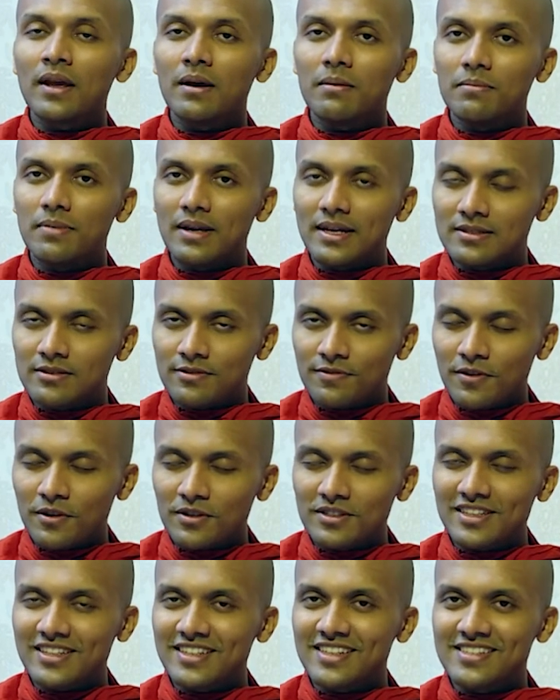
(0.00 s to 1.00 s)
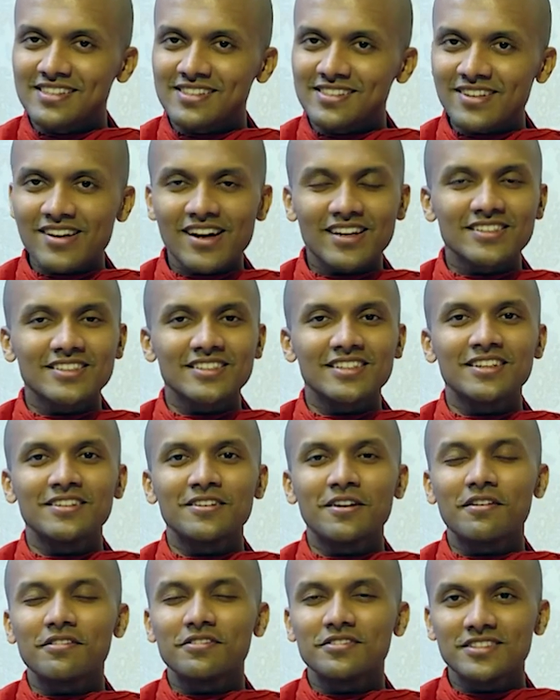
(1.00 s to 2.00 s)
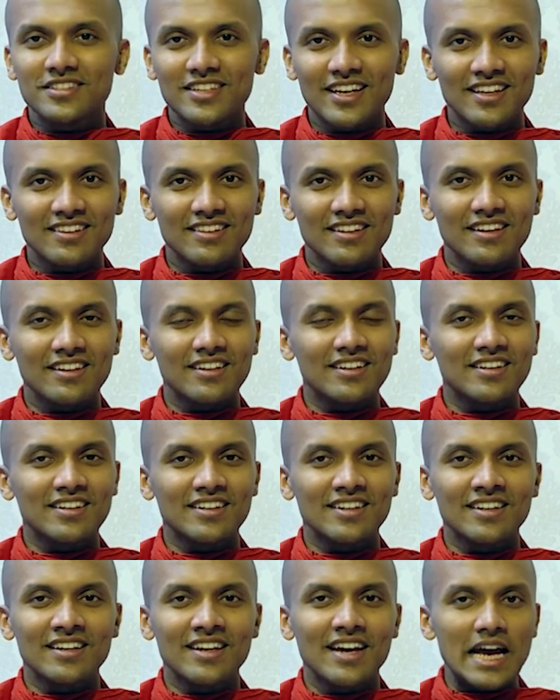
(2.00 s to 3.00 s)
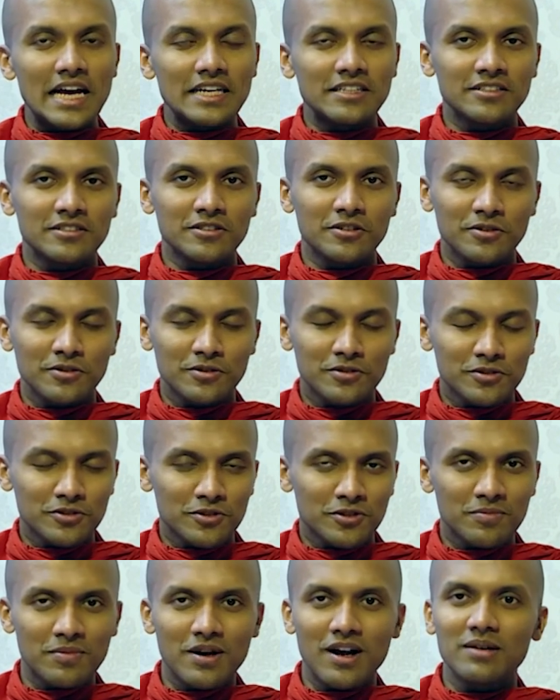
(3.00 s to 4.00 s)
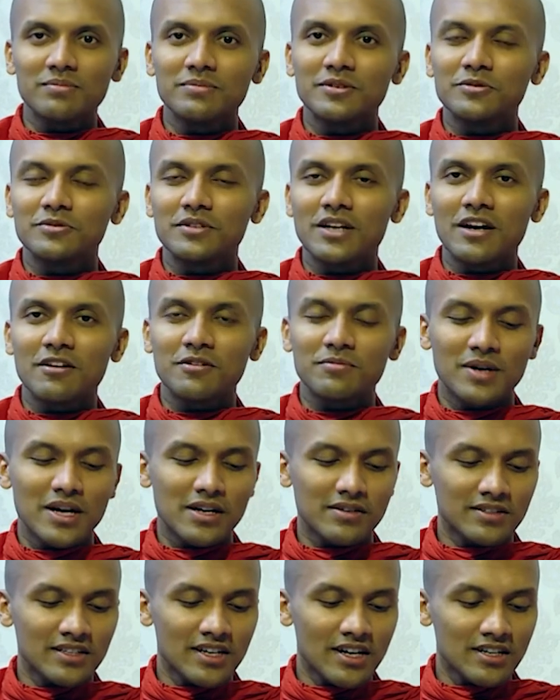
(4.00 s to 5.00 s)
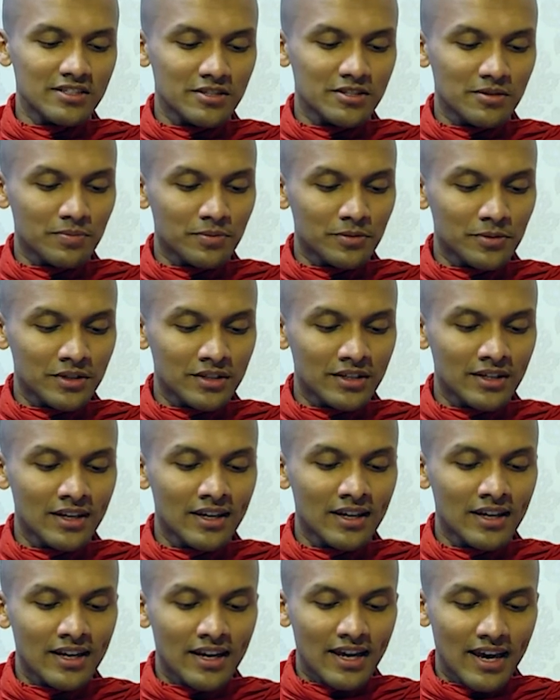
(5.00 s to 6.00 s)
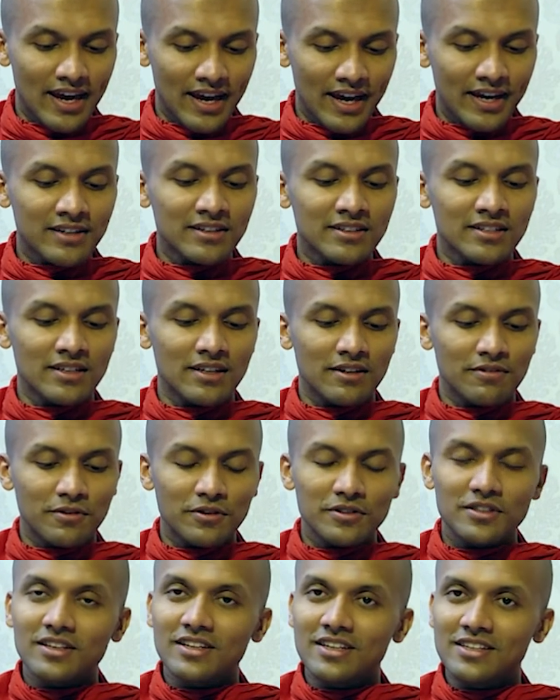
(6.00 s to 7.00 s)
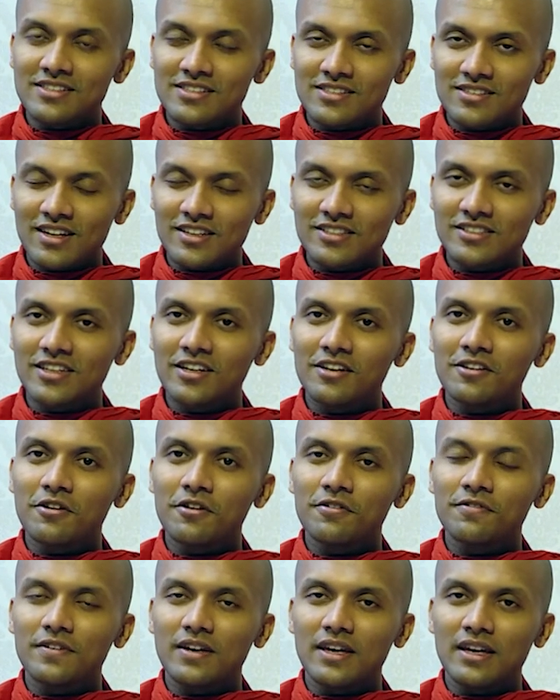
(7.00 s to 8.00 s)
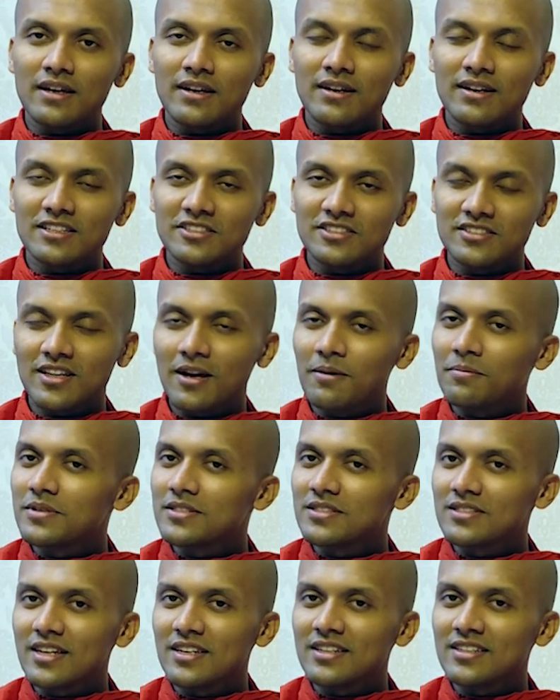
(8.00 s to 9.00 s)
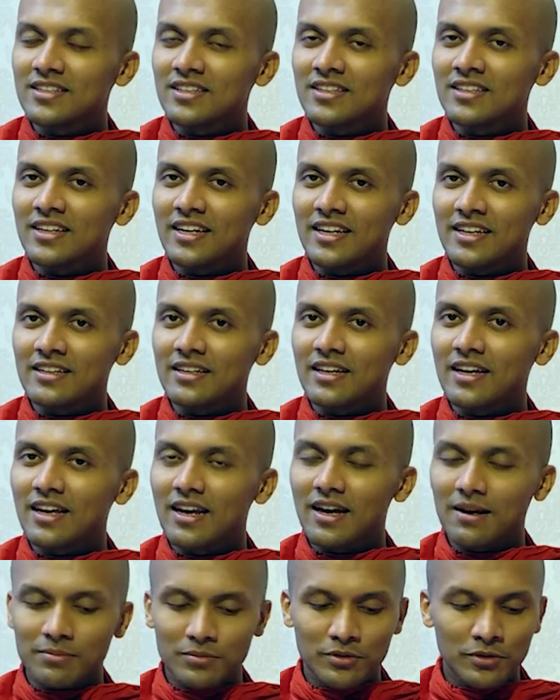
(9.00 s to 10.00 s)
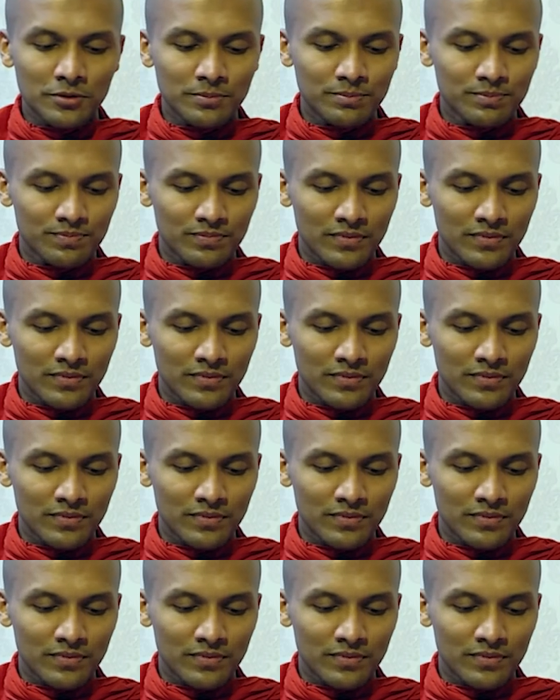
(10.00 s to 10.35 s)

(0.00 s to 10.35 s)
bless for the construction of Chetiyagare at Toronto Mahameunao Bhavana Asapur, and for the construction of English Dhamma Center in Colombo.